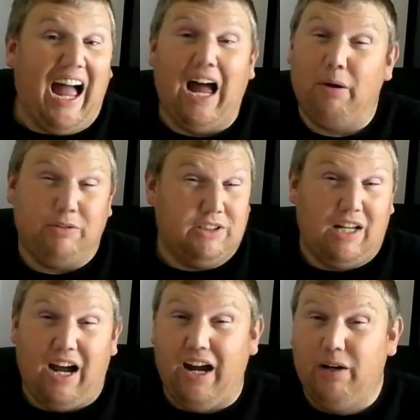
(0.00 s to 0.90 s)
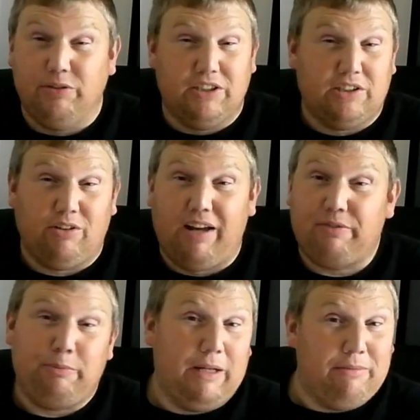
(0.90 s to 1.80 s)
I was, I was just going to
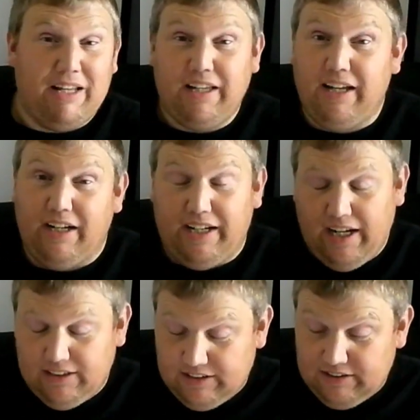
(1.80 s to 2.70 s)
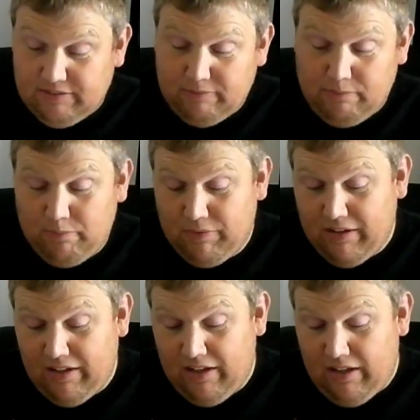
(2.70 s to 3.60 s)
have to beat them head to head, I guess.
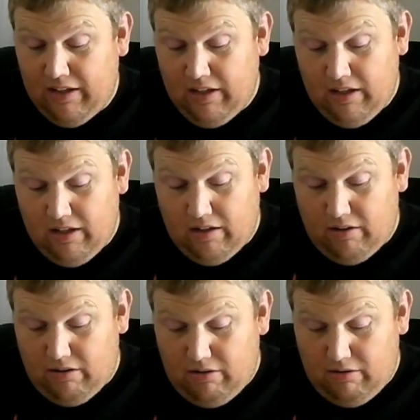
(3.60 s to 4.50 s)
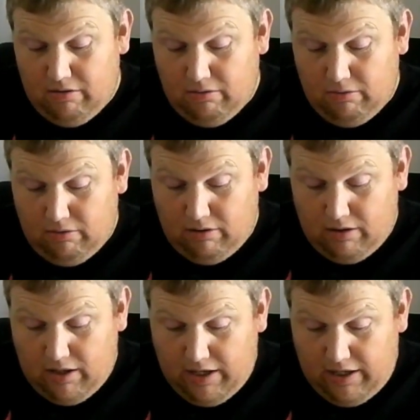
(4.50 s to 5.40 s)

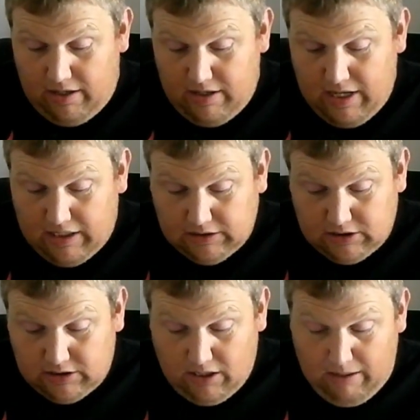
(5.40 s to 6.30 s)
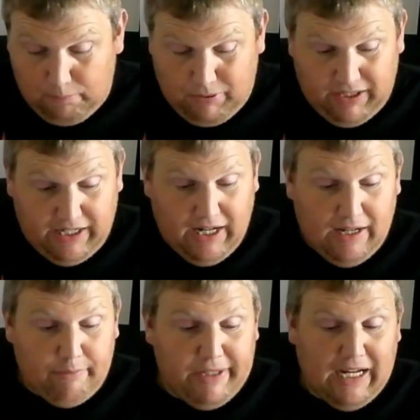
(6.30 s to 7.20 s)
Alright, next up,
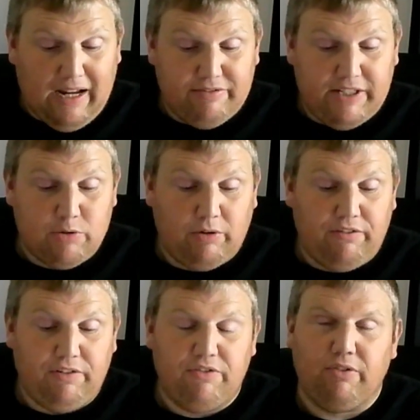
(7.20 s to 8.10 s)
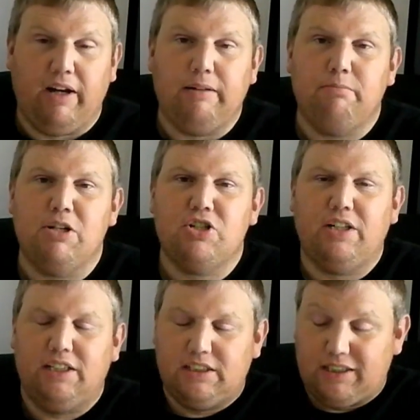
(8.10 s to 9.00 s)
yeah, we have the 25th ranked
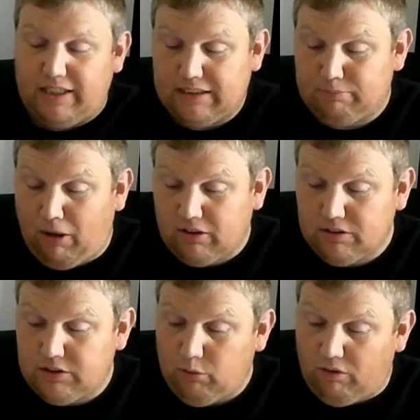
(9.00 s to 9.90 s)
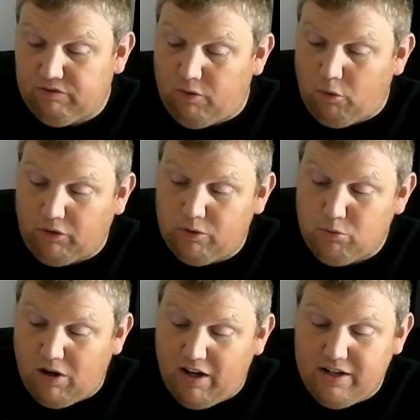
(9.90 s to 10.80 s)
Michigan State Spartans who are 4
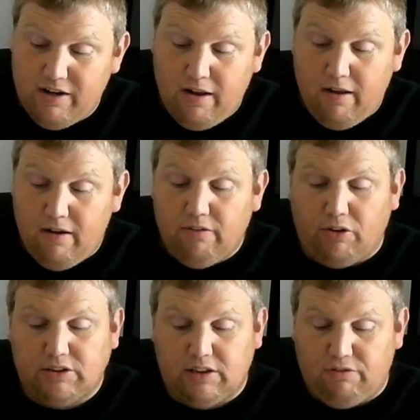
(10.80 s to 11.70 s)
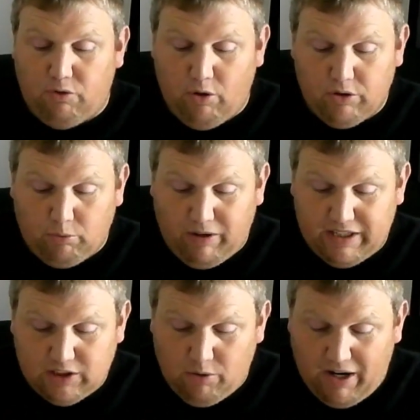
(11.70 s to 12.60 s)
and 1 versus the 4th
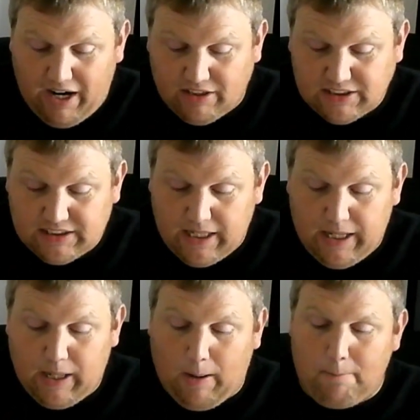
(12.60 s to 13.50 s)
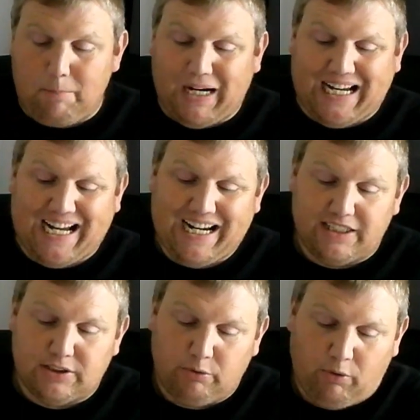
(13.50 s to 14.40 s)
ranked Ohio State
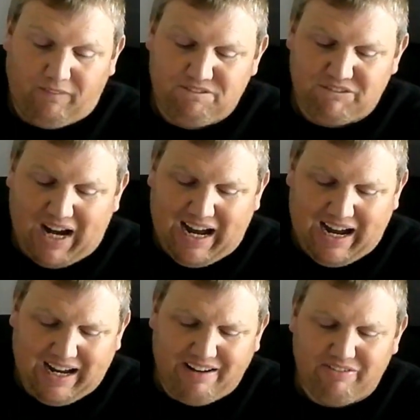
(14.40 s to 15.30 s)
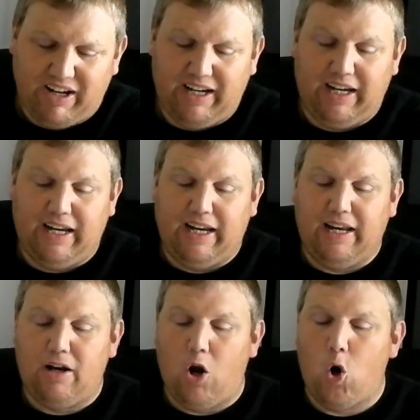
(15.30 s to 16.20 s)
Buckeyes who are 5
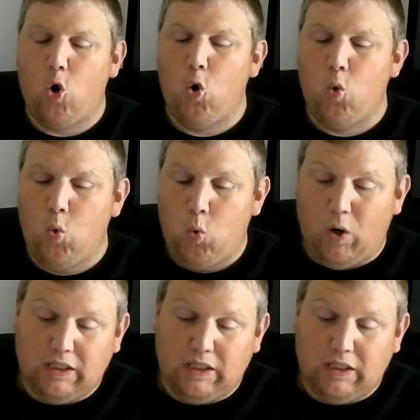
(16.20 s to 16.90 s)
and Oh.